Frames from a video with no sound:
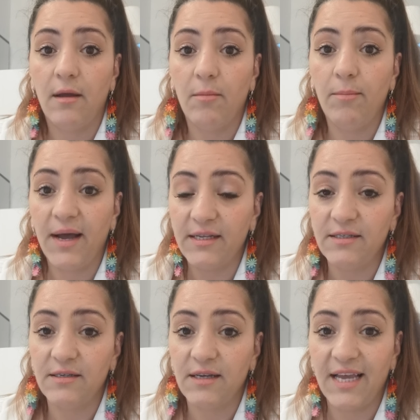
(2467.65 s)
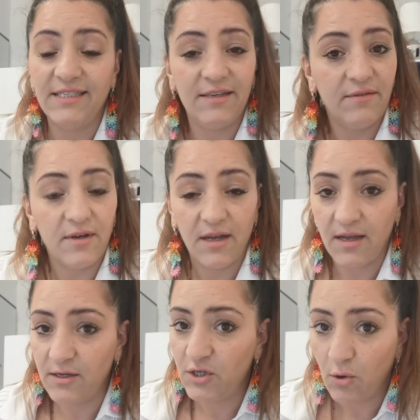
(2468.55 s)
But
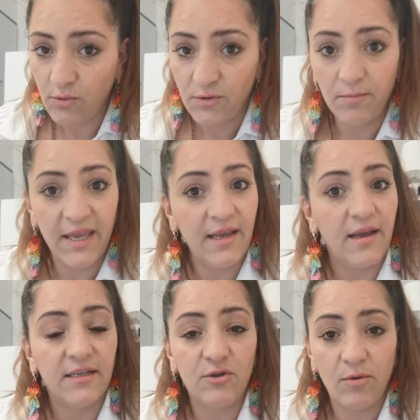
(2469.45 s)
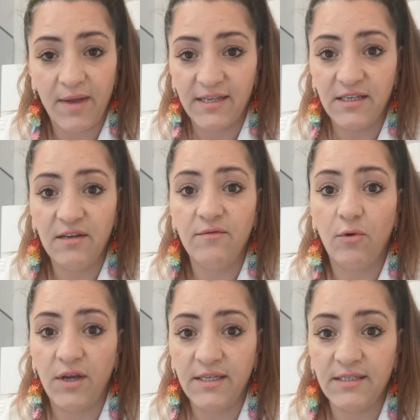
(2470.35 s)
don't make a dramatic
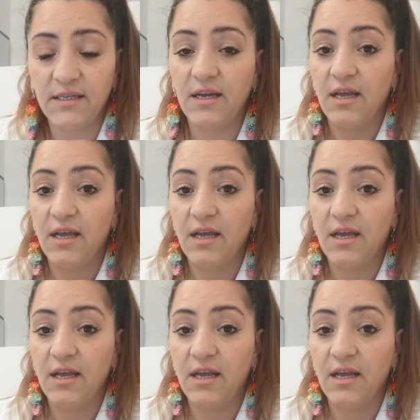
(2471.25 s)
voice